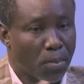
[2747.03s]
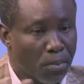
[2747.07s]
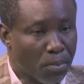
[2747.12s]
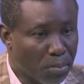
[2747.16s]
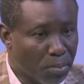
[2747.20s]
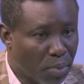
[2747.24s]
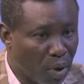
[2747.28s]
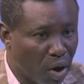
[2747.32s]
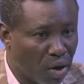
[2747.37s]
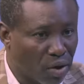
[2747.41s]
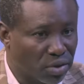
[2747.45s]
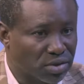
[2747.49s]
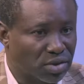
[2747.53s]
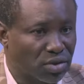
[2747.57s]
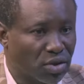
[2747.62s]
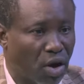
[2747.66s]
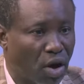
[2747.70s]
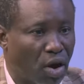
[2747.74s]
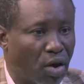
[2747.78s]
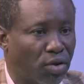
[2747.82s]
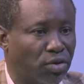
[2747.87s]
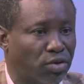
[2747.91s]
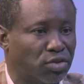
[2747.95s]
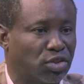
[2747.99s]
But
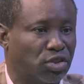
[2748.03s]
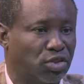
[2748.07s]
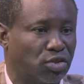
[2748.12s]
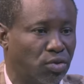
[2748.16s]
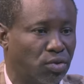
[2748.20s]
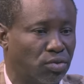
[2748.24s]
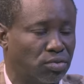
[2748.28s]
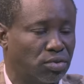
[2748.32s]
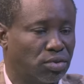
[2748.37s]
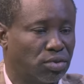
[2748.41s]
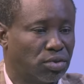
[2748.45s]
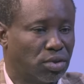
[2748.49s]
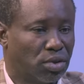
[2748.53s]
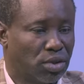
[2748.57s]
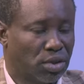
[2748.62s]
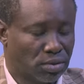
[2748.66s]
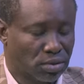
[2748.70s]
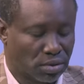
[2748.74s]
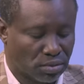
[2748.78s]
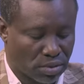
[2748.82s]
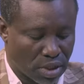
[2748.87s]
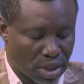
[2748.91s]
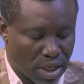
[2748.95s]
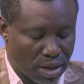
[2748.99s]
also,
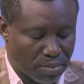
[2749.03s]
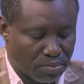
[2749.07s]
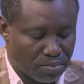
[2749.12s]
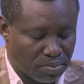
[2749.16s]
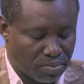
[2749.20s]
uh,